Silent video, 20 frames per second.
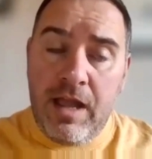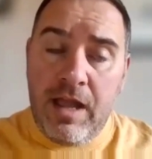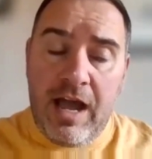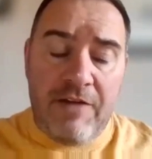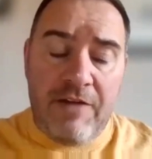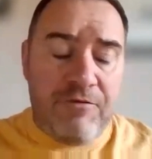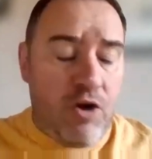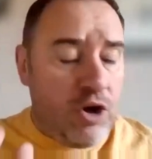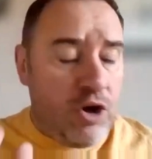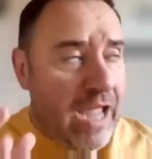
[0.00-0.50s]
I
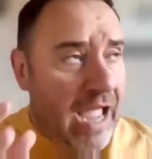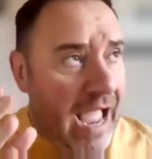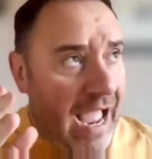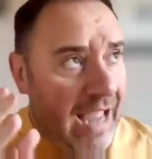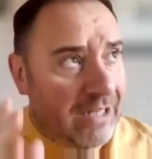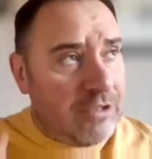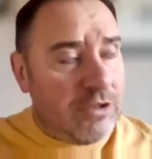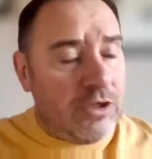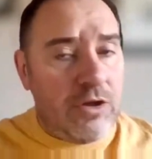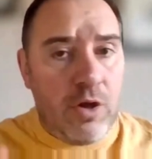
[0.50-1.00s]
thought you
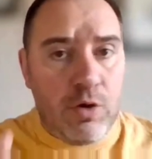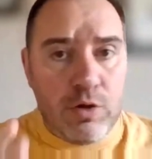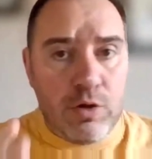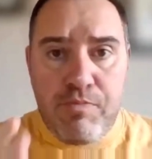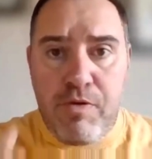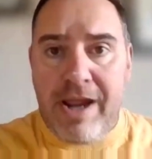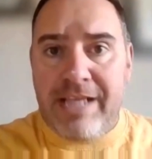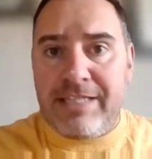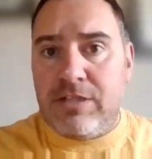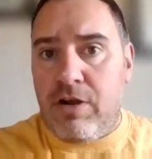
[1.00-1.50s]
handled those
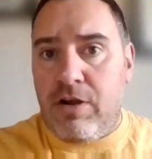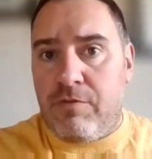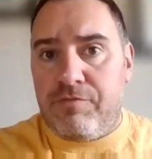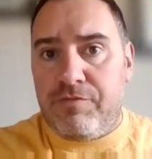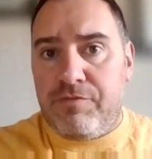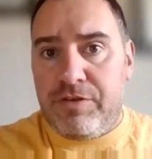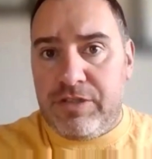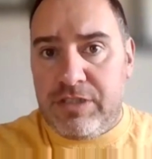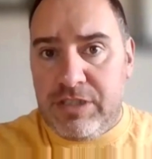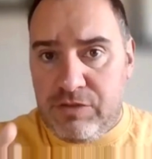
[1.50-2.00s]
press
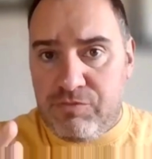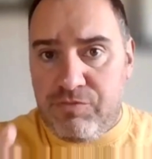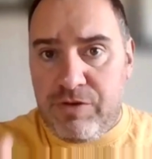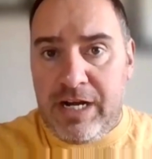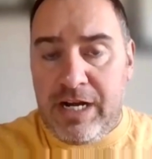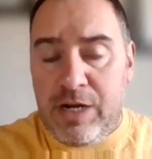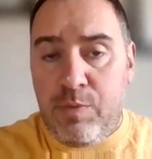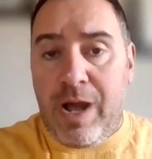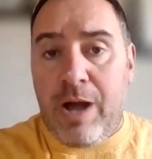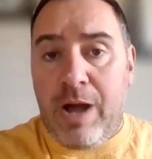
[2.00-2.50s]
conferences
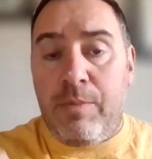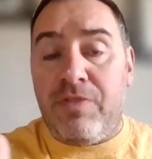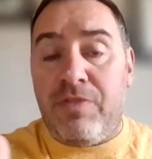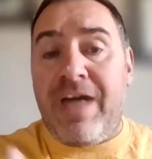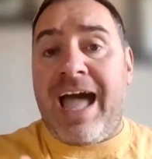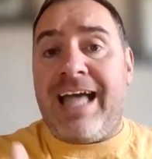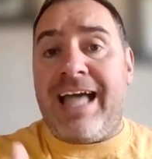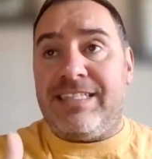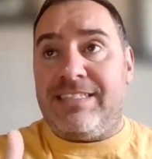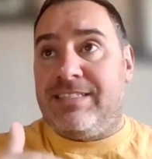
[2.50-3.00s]
really well, but
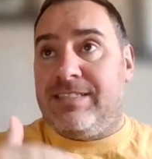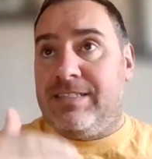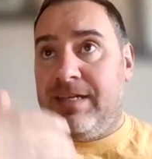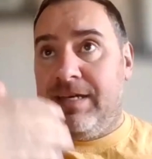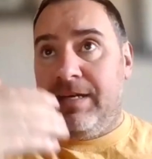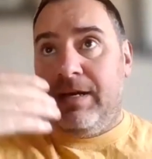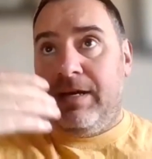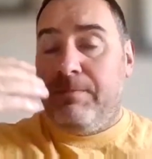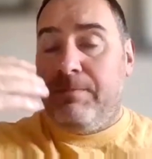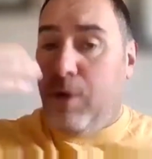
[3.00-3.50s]
that's
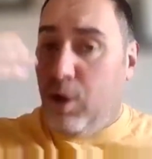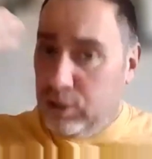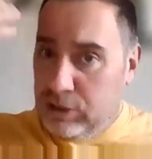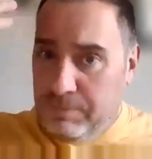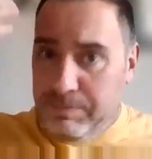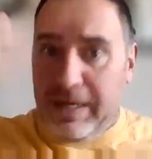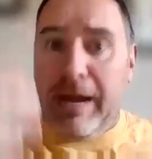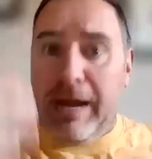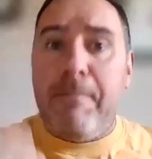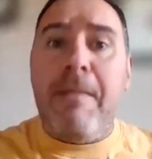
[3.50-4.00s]

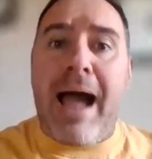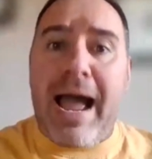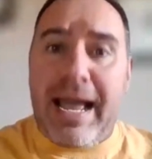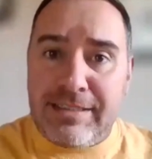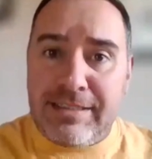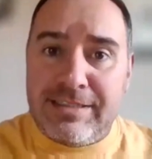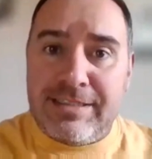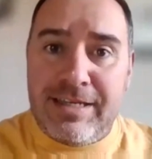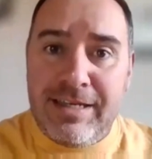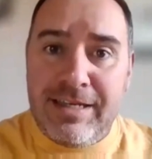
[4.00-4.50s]
possibly a
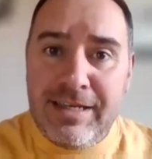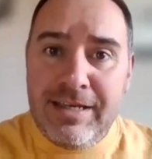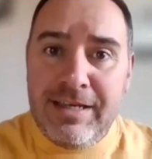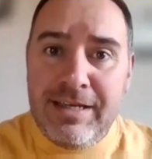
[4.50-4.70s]
mask.